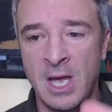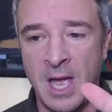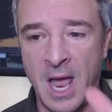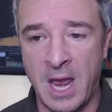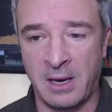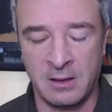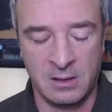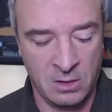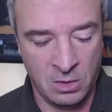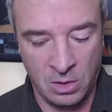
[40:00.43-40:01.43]
hey,
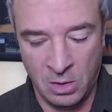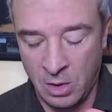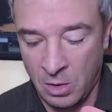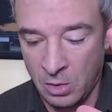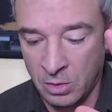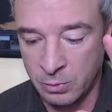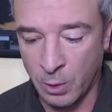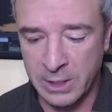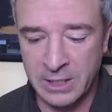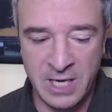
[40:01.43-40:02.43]

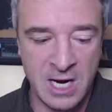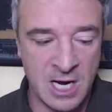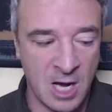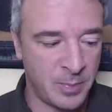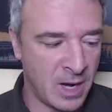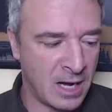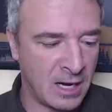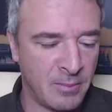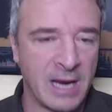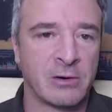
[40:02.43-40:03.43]
we're going to take up
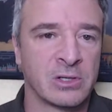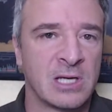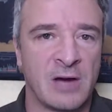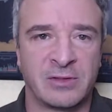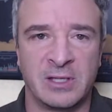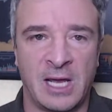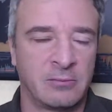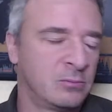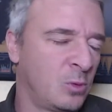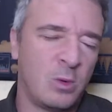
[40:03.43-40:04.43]
uh, Microsoft today.
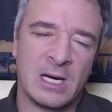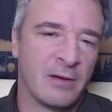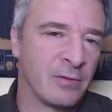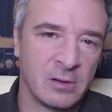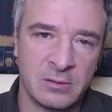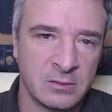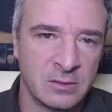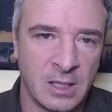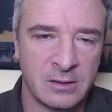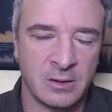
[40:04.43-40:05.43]
Whatever.
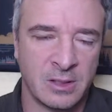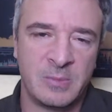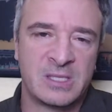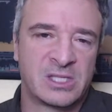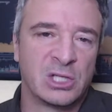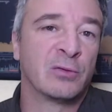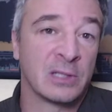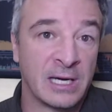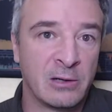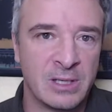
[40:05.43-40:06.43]
Right? It could be silver
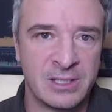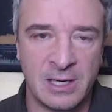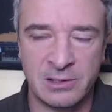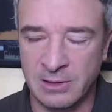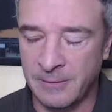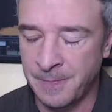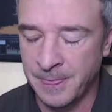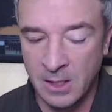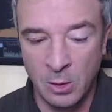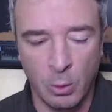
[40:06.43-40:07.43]
like it was yesterday.
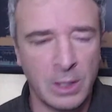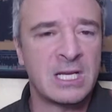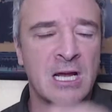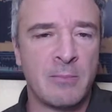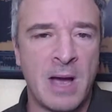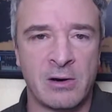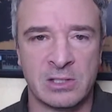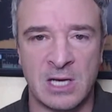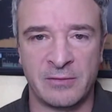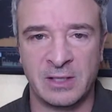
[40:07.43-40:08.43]
We're going to take up
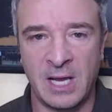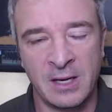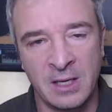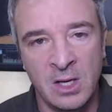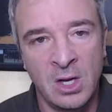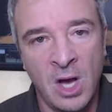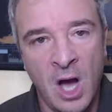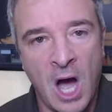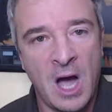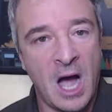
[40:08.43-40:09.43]
Microsoft today.
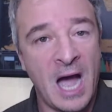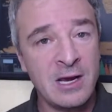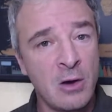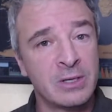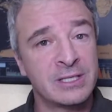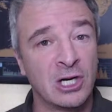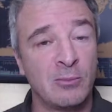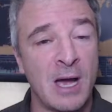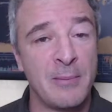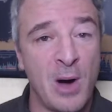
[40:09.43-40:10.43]
I go and tell
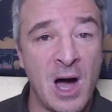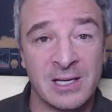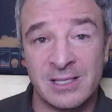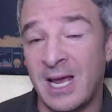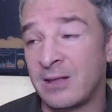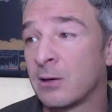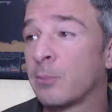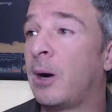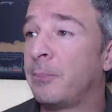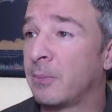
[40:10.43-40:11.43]
my boss, hey, they're
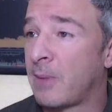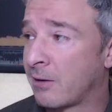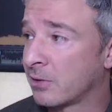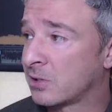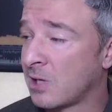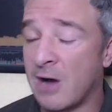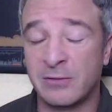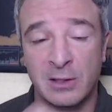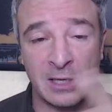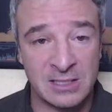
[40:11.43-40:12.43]
pumping Microsoft.
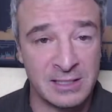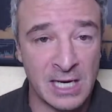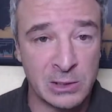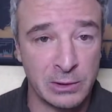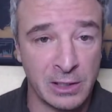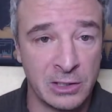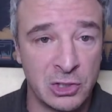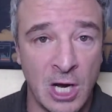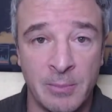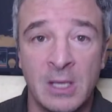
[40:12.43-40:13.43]
That's the next one they're going to
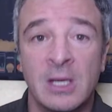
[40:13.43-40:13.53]
jump.